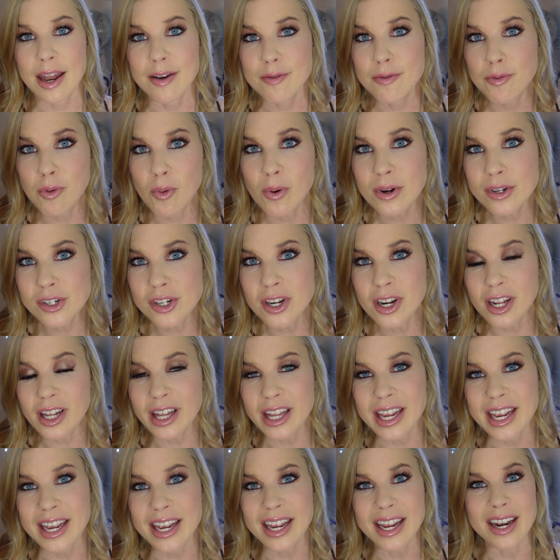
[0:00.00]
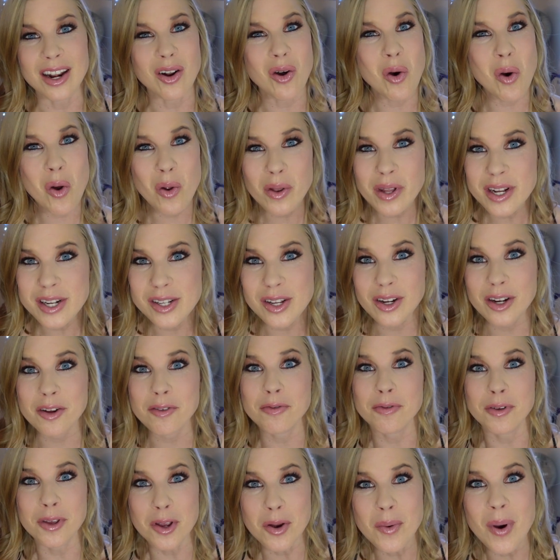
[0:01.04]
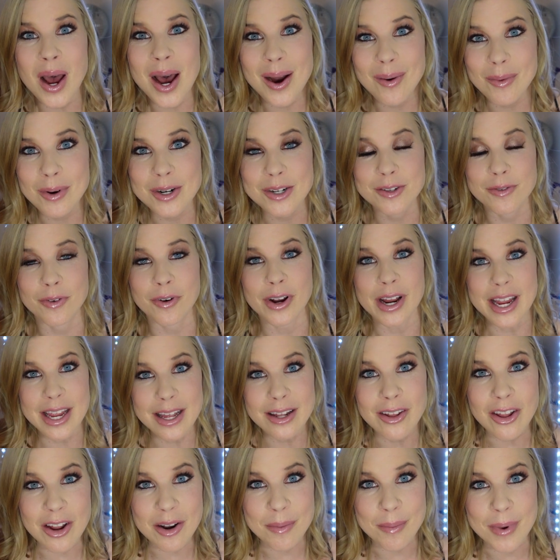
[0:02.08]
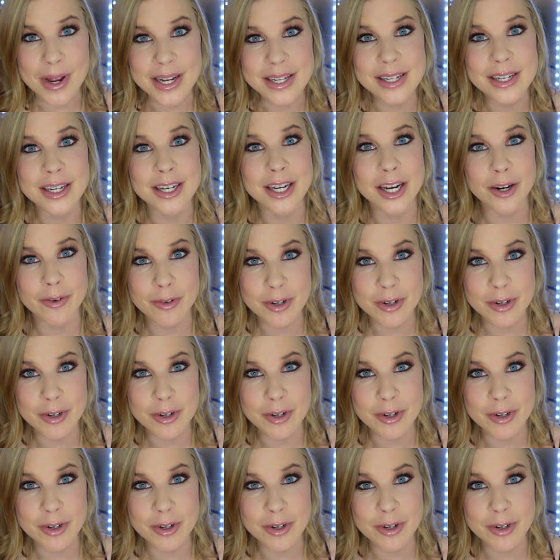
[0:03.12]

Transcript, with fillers: Unfortunately, it only took a few hours for Elon Musk to